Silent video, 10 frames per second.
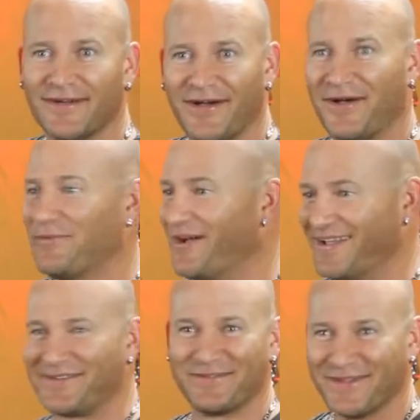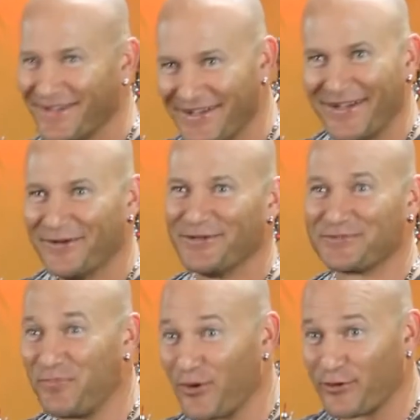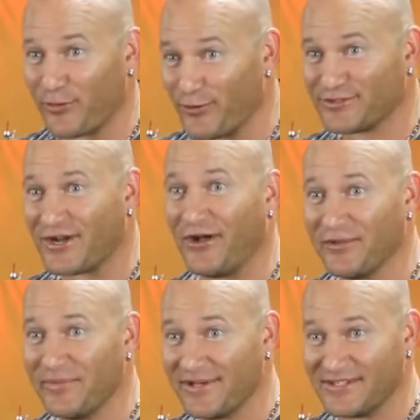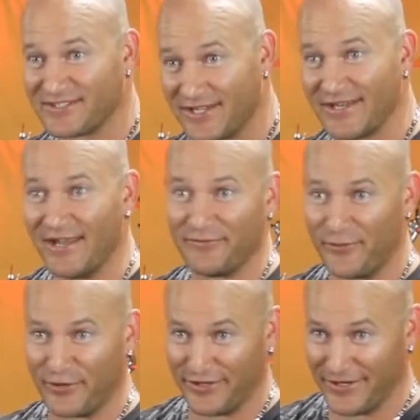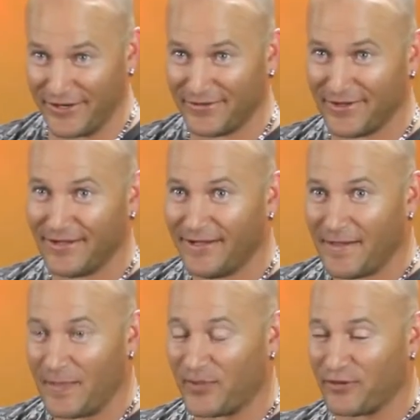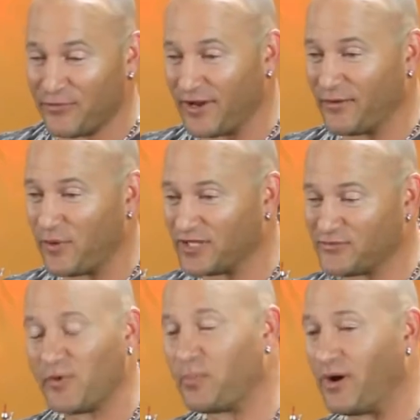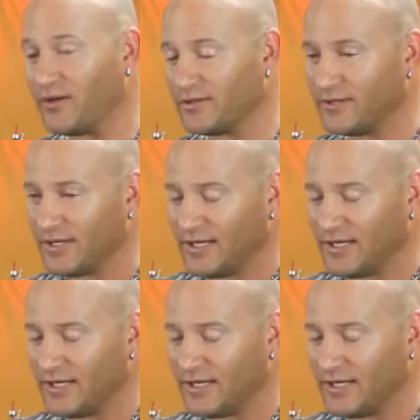I'm like, what's Morgan Rose calling me on a Sunday for, you know? I'm getting ready to watch football, and